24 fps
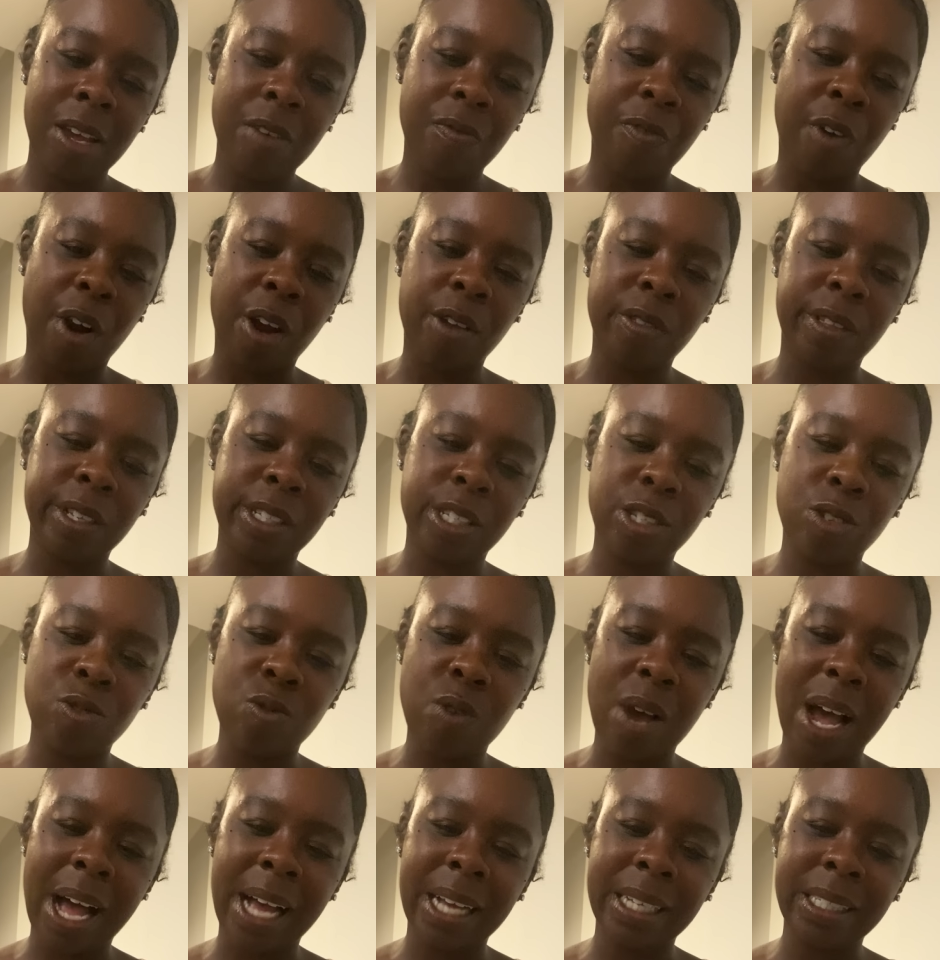for others of you
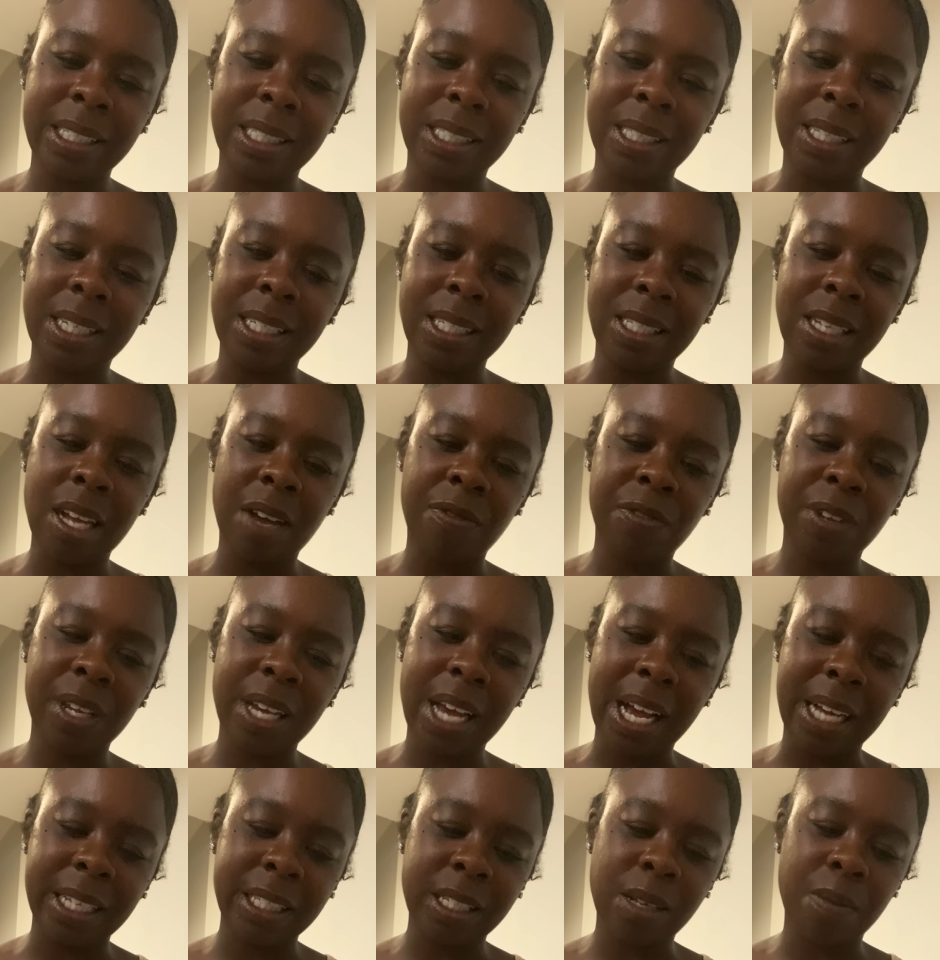guys, this definitely
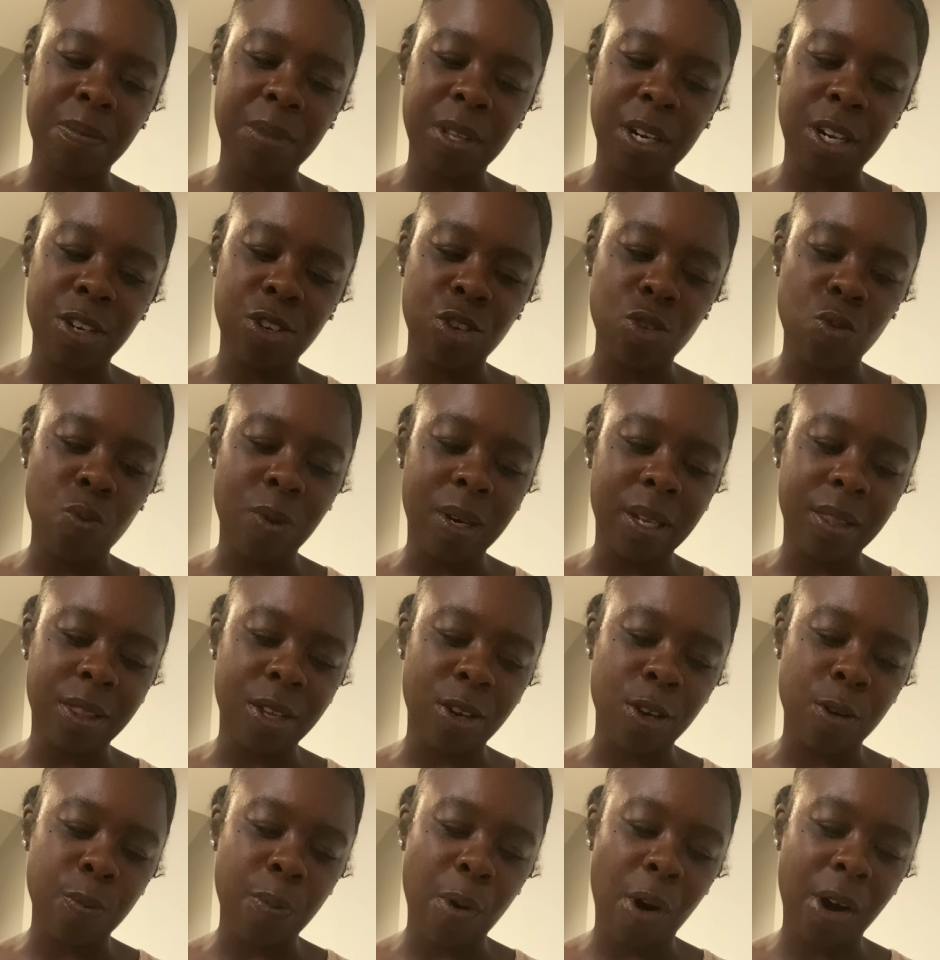got something to do with a
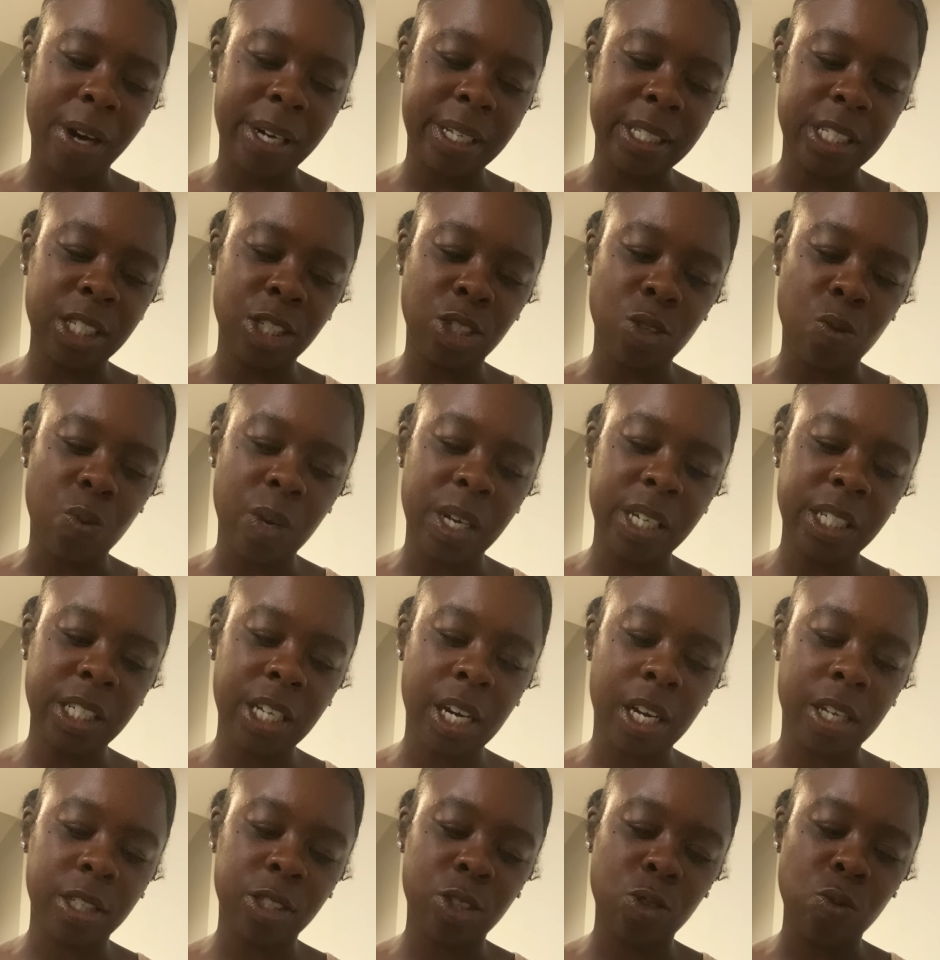third party
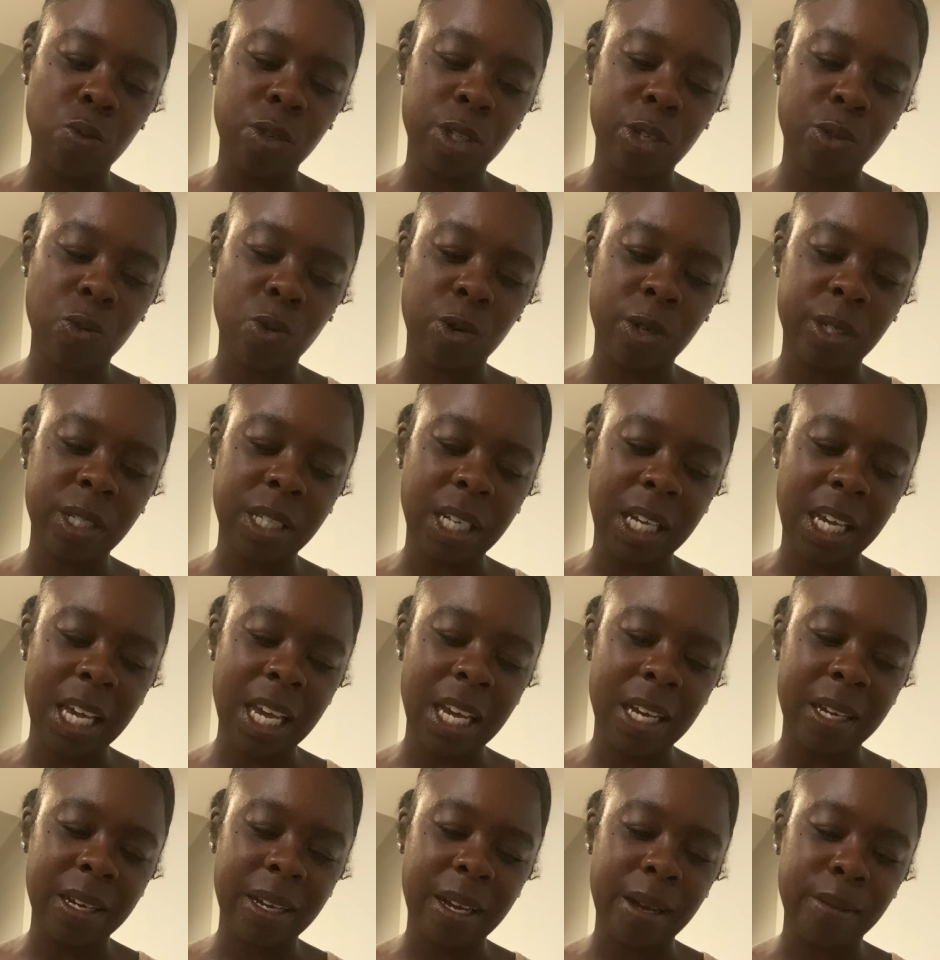situation. Two of Swords, the
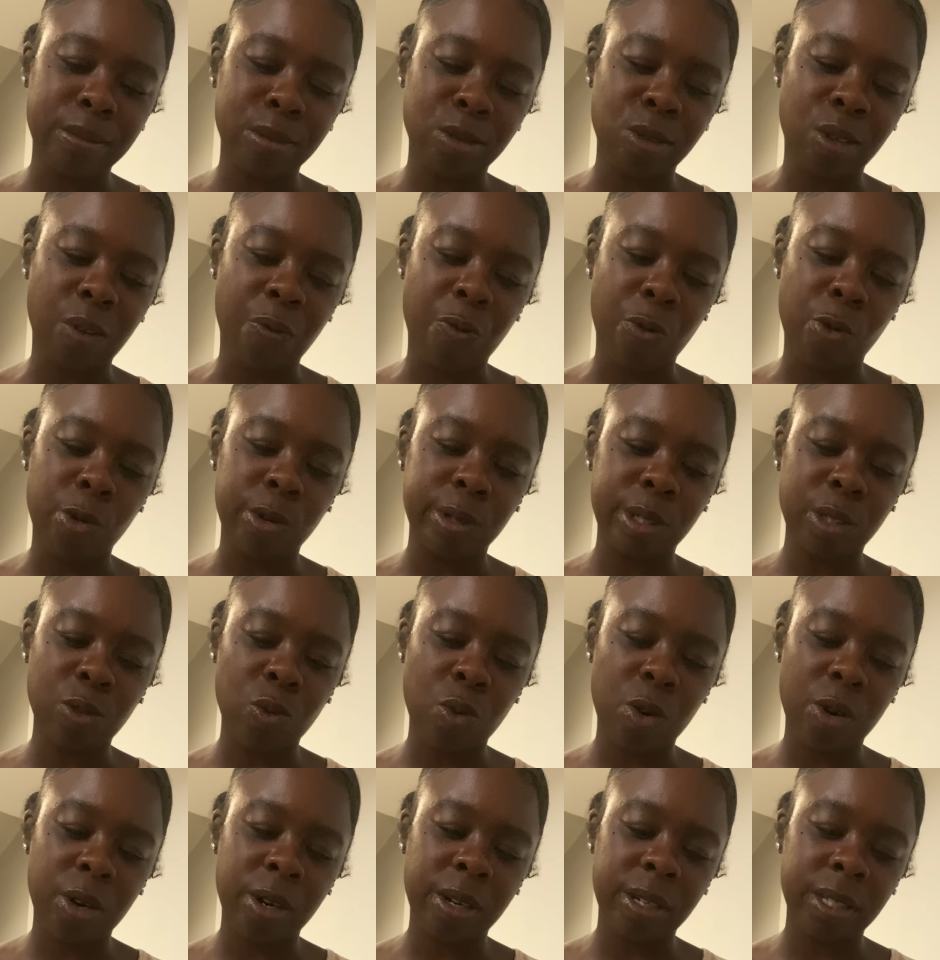King of Cups with the Four of
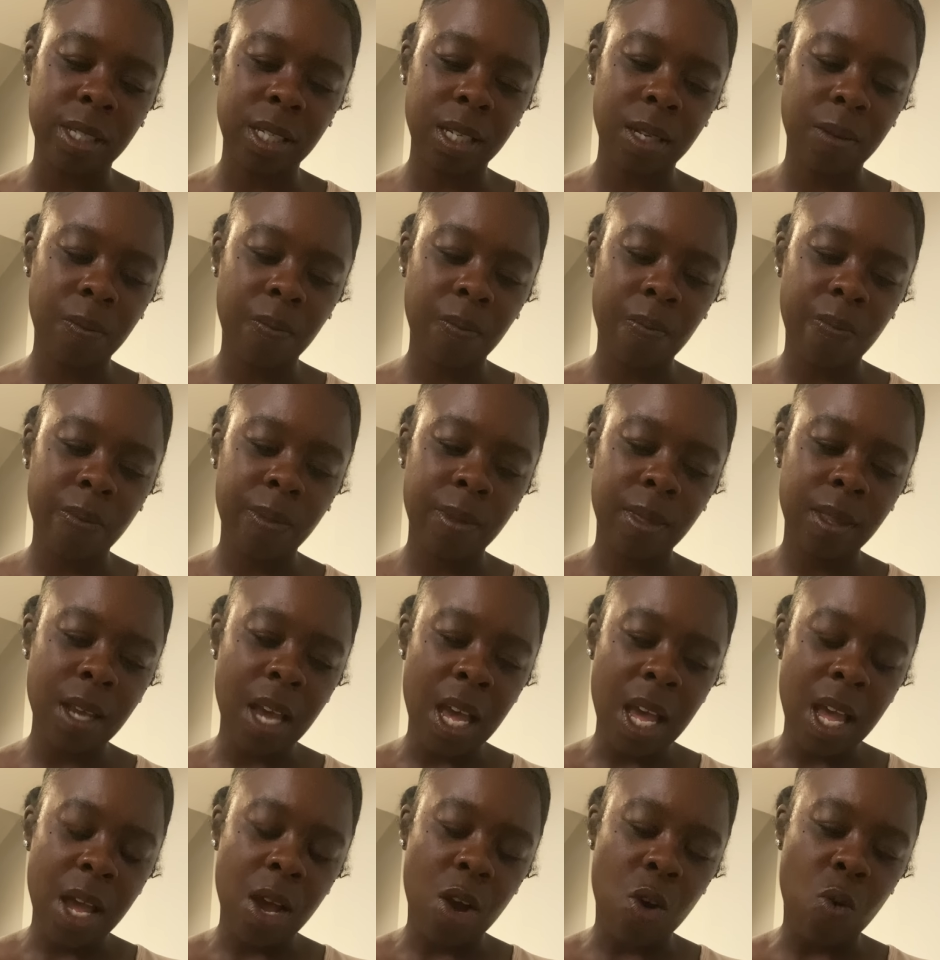Swords.
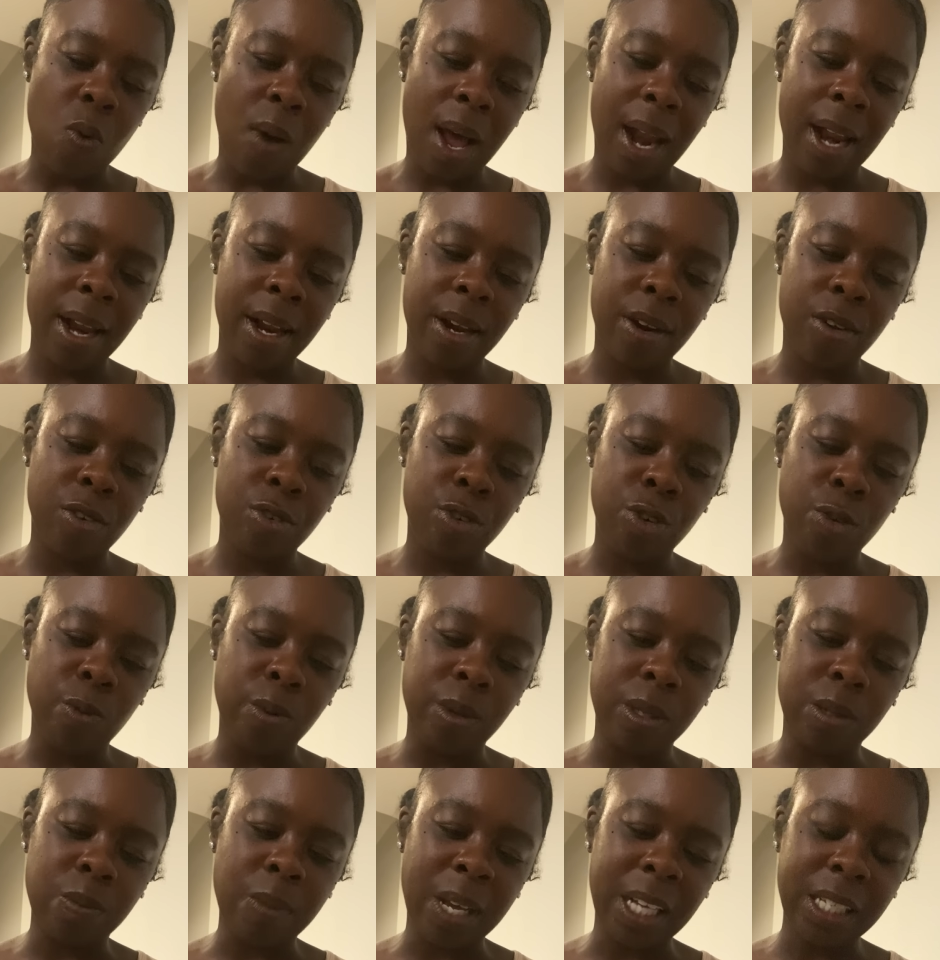Oh, I didn't know you
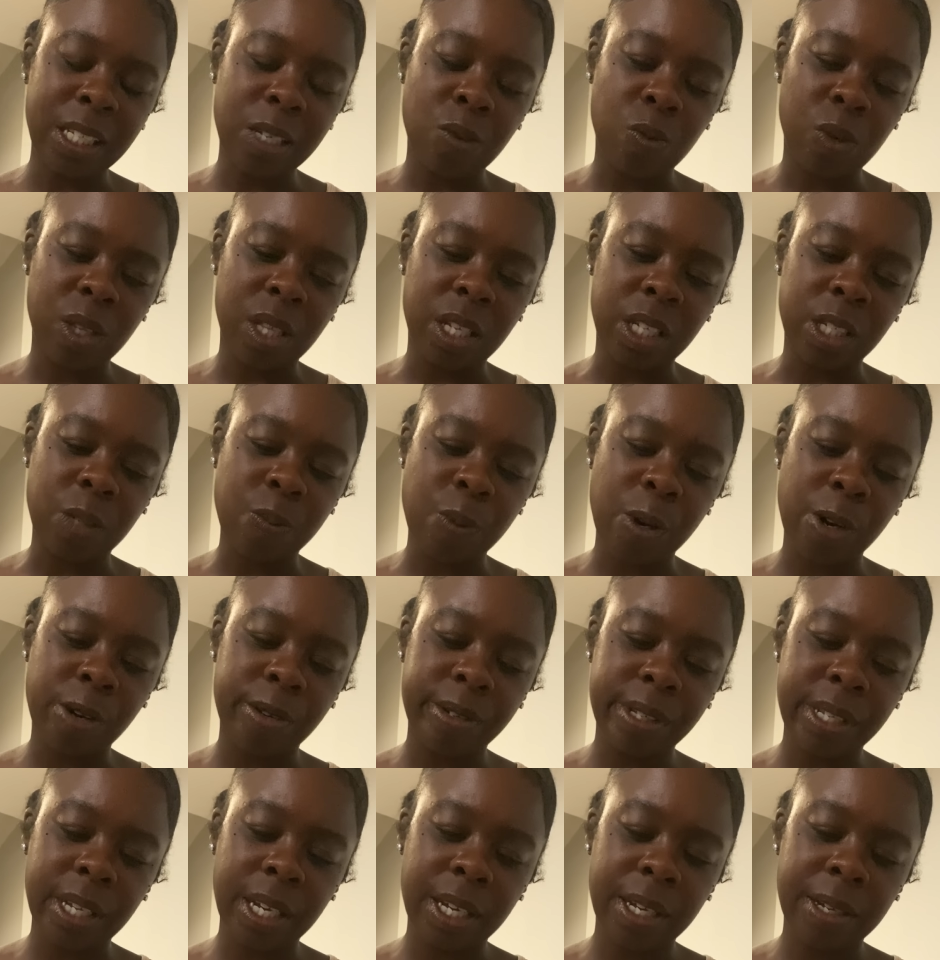was messing with this
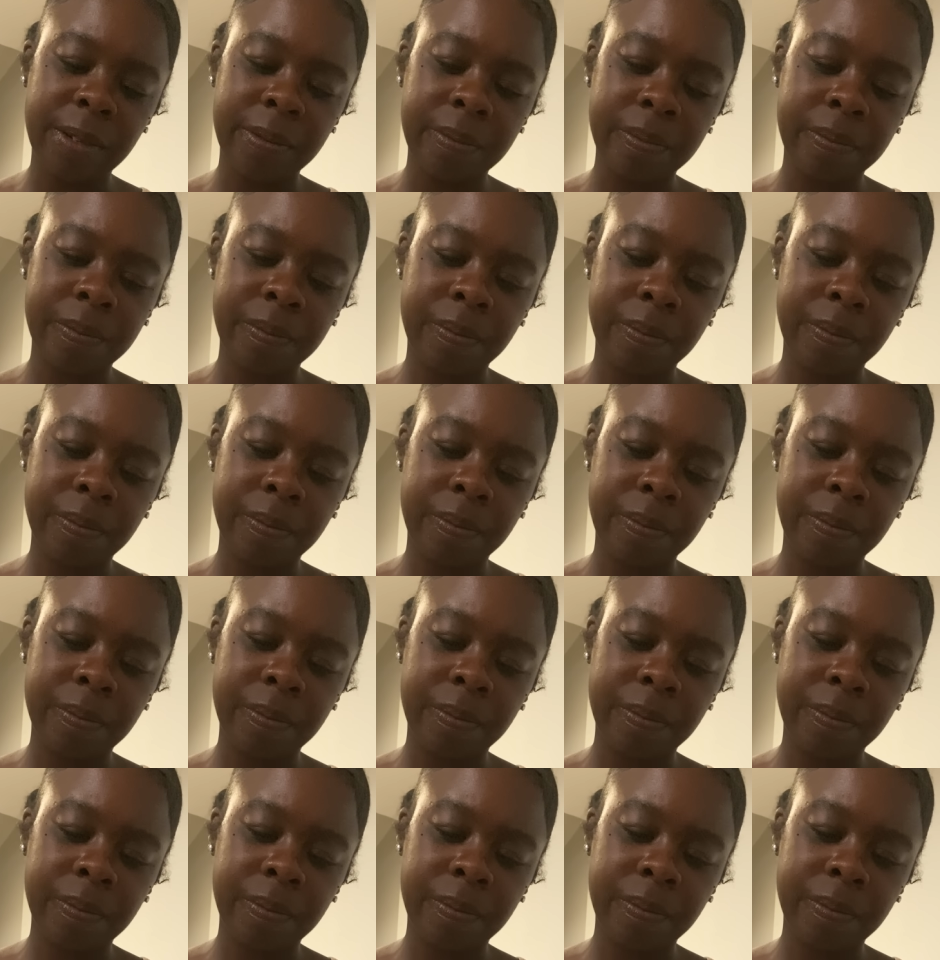person.